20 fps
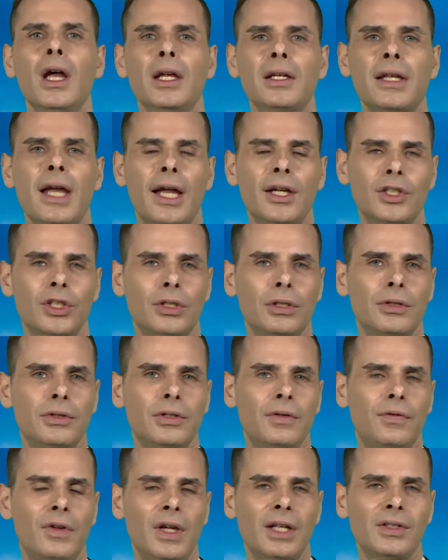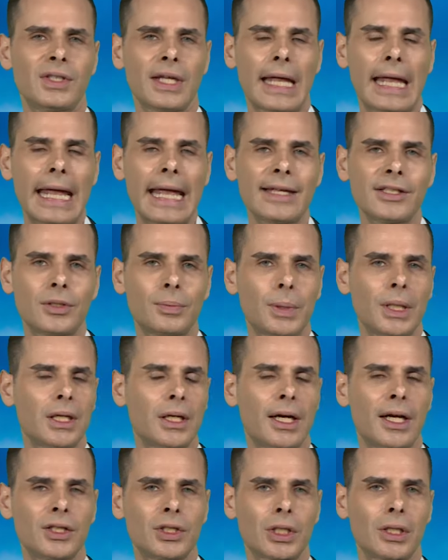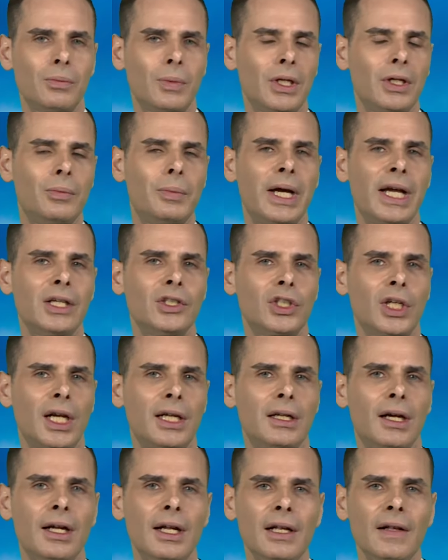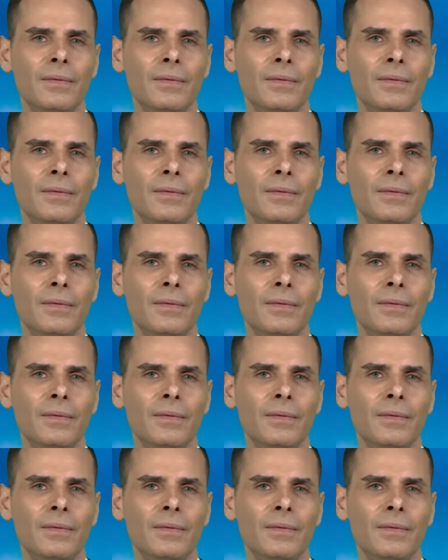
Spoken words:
national defense espionage committed by China.